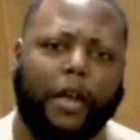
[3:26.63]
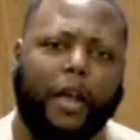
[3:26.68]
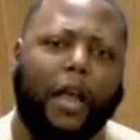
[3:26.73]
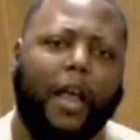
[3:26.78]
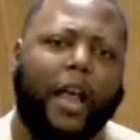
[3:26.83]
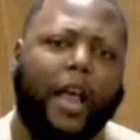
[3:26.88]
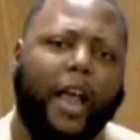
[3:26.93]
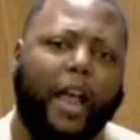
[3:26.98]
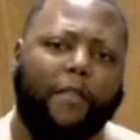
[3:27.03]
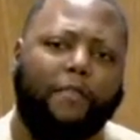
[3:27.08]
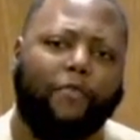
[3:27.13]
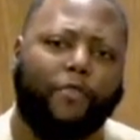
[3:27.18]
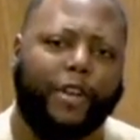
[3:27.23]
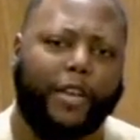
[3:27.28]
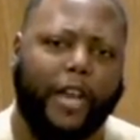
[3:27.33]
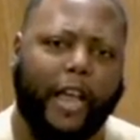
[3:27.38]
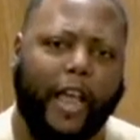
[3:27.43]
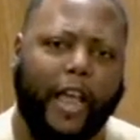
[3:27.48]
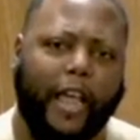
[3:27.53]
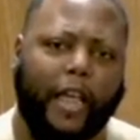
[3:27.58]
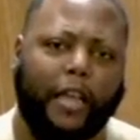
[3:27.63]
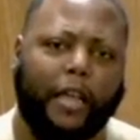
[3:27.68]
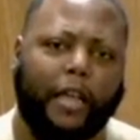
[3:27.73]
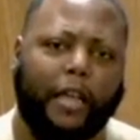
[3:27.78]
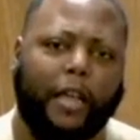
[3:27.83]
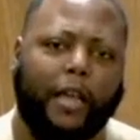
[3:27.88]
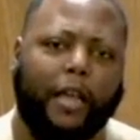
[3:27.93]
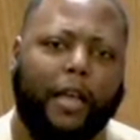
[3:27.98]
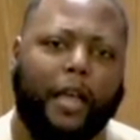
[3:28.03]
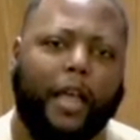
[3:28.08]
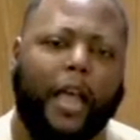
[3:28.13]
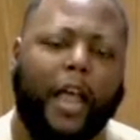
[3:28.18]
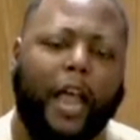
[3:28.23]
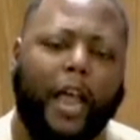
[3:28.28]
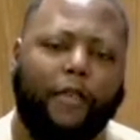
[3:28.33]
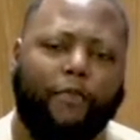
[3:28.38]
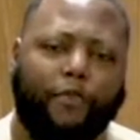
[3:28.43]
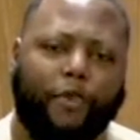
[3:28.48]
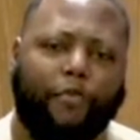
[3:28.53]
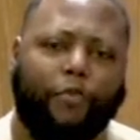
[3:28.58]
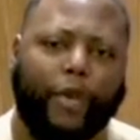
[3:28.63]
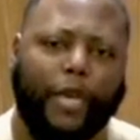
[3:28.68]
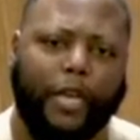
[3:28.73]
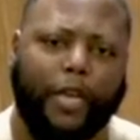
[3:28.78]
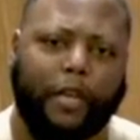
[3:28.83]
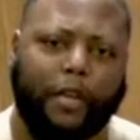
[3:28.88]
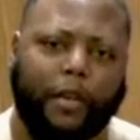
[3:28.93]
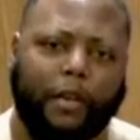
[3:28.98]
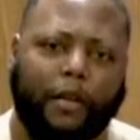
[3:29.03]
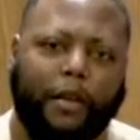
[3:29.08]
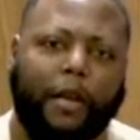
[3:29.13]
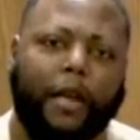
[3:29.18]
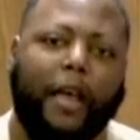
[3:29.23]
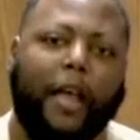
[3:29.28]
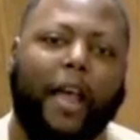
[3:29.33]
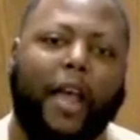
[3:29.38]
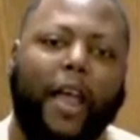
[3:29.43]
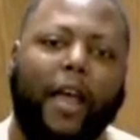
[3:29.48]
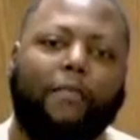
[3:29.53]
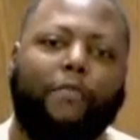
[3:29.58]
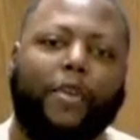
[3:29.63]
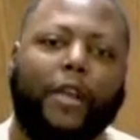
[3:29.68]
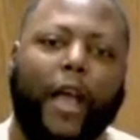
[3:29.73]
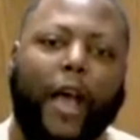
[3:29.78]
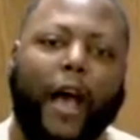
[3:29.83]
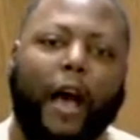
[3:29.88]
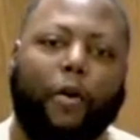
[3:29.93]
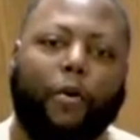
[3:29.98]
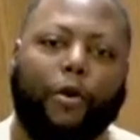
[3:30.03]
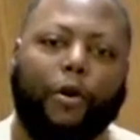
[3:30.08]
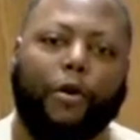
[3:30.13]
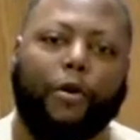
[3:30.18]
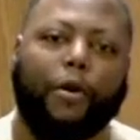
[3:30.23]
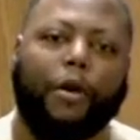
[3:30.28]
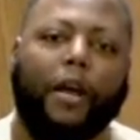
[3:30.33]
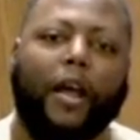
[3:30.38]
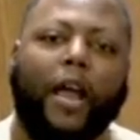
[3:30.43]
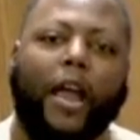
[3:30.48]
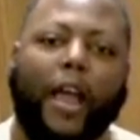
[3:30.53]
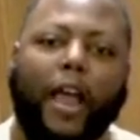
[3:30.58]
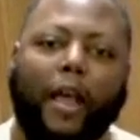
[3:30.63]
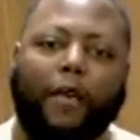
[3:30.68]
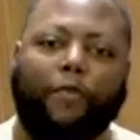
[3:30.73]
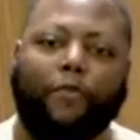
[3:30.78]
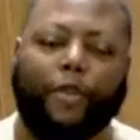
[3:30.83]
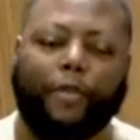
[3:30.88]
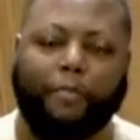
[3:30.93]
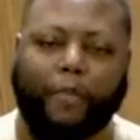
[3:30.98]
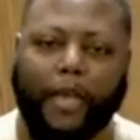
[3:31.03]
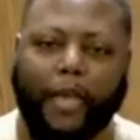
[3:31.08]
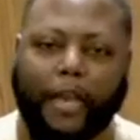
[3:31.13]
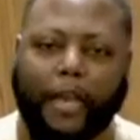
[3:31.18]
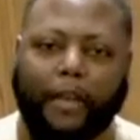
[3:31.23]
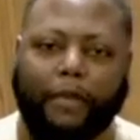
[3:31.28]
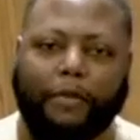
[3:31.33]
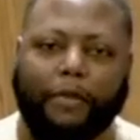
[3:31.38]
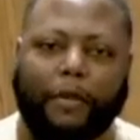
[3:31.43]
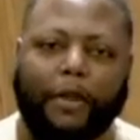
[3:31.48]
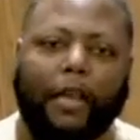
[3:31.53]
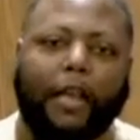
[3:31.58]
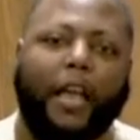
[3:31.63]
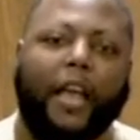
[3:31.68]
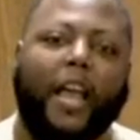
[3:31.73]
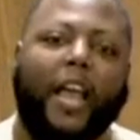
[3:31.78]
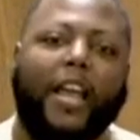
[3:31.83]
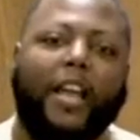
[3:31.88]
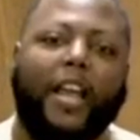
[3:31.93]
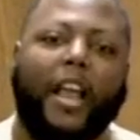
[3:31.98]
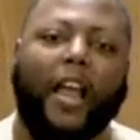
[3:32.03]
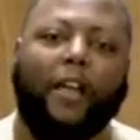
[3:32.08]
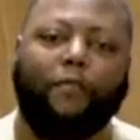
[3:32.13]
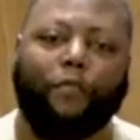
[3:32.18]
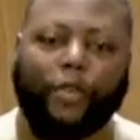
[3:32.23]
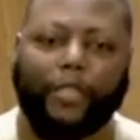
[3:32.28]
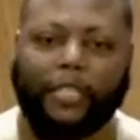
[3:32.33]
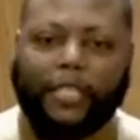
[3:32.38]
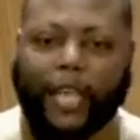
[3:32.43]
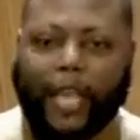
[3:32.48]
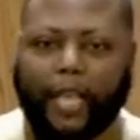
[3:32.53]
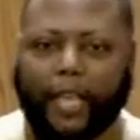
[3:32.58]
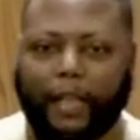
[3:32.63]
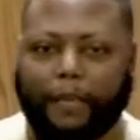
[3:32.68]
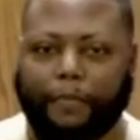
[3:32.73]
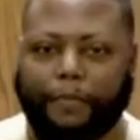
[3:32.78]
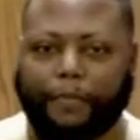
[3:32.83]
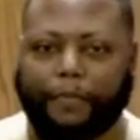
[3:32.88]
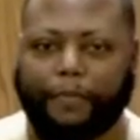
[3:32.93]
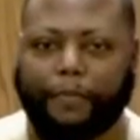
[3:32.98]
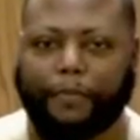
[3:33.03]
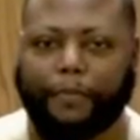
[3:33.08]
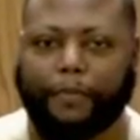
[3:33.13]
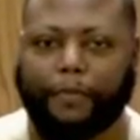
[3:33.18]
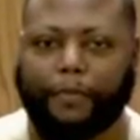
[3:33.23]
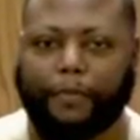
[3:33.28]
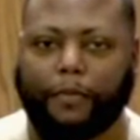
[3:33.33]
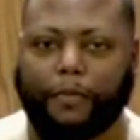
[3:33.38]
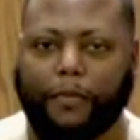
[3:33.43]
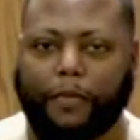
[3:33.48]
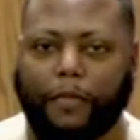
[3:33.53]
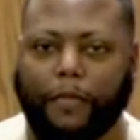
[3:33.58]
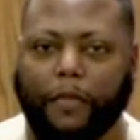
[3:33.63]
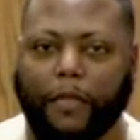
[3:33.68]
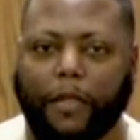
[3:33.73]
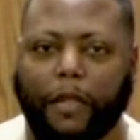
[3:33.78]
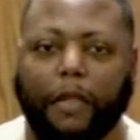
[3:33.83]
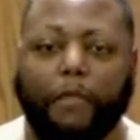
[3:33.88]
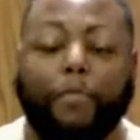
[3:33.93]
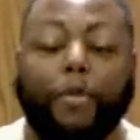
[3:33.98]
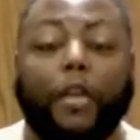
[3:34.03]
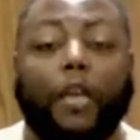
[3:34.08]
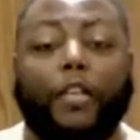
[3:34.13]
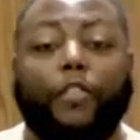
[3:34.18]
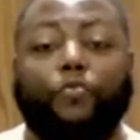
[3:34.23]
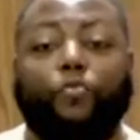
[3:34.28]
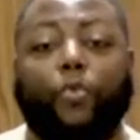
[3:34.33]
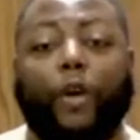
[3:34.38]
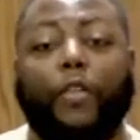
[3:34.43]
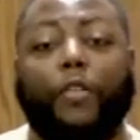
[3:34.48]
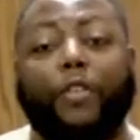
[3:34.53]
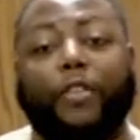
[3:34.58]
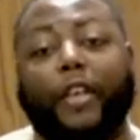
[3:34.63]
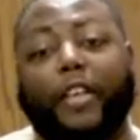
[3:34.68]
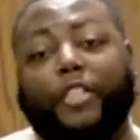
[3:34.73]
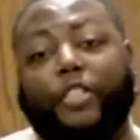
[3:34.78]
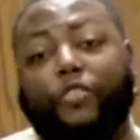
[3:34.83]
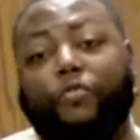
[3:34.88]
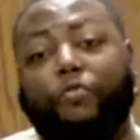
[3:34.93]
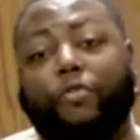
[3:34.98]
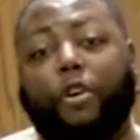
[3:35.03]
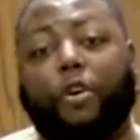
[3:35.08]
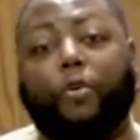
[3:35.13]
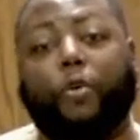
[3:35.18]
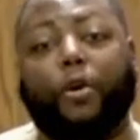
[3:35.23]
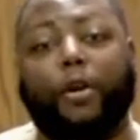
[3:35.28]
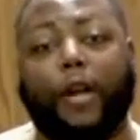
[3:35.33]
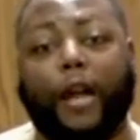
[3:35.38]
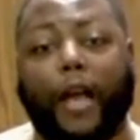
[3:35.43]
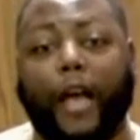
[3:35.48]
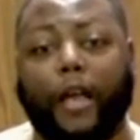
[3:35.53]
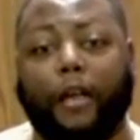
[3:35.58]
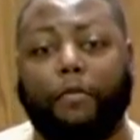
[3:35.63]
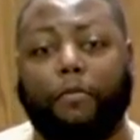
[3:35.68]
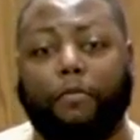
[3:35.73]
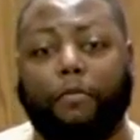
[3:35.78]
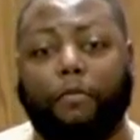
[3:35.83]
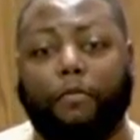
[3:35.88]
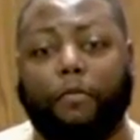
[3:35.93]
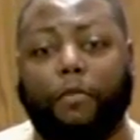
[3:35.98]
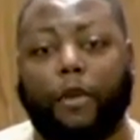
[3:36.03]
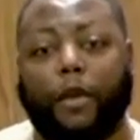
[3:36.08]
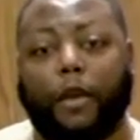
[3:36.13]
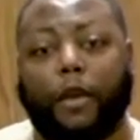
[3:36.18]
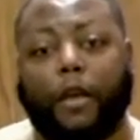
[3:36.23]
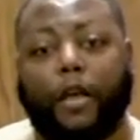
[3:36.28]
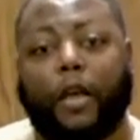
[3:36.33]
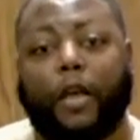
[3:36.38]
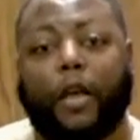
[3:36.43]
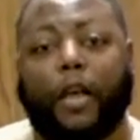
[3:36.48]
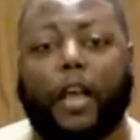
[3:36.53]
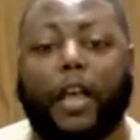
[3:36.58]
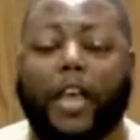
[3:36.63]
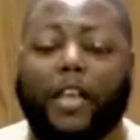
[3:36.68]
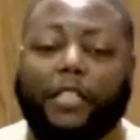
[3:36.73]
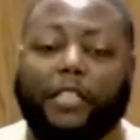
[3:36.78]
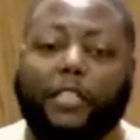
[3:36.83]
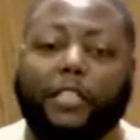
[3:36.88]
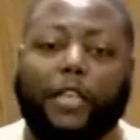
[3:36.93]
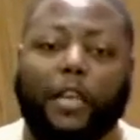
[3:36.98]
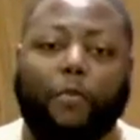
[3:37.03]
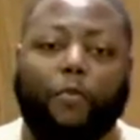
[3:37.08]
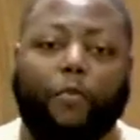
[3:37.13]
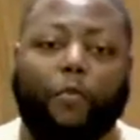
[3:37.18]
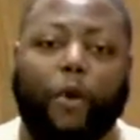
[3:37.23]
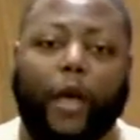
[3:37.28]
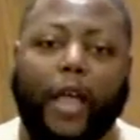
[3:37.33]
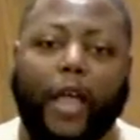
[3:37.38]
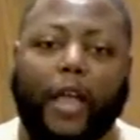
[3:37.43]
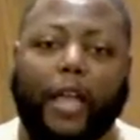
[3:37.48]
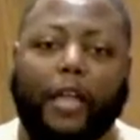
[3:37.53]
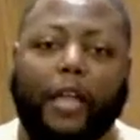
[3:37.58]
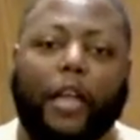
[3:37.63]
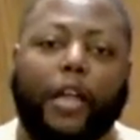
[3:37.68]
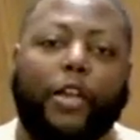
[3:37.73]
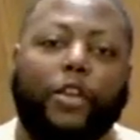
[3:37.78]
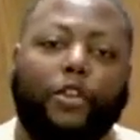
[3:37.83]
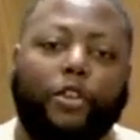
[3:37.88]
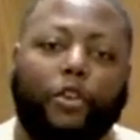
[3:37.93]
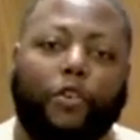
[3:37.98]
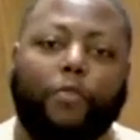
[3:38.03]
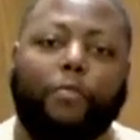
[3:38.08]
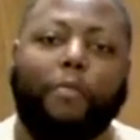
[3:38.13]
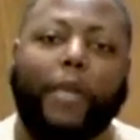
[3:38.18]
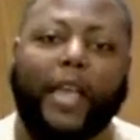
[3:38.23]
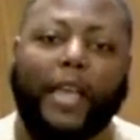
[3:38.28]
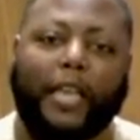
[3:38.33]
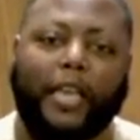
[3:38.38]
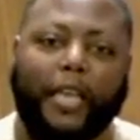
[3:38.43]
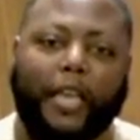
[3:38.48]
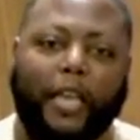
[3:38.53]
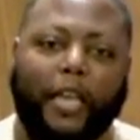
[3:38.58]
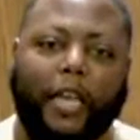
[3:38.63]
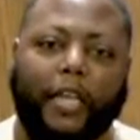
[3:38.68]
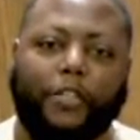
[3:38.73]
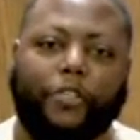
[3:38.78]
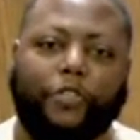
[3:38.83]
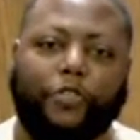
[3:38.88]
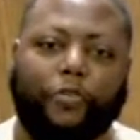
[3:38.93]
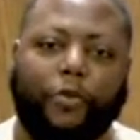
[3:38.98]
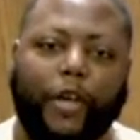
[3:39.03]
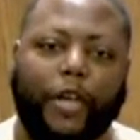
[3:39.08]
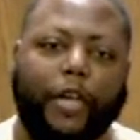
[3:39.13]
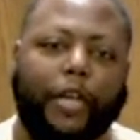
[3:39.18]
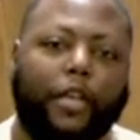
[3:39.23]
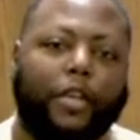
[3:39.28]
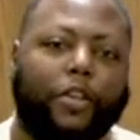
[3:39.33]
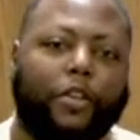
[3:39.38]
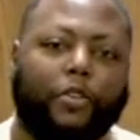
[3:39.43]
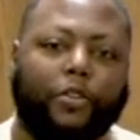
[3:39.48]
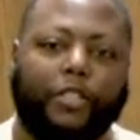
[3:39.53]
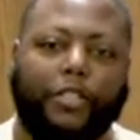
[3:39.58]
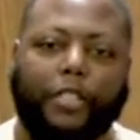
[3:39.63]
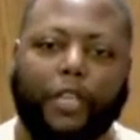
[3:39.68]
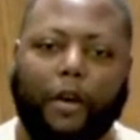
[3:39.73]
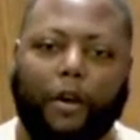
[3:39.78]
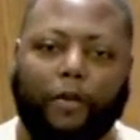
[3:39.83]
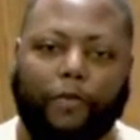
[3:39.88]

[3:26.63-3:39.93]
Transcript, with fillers: every day, every week, every hour, every minute, and every second. Because whether that you know or not, in some way, you're making history yourself.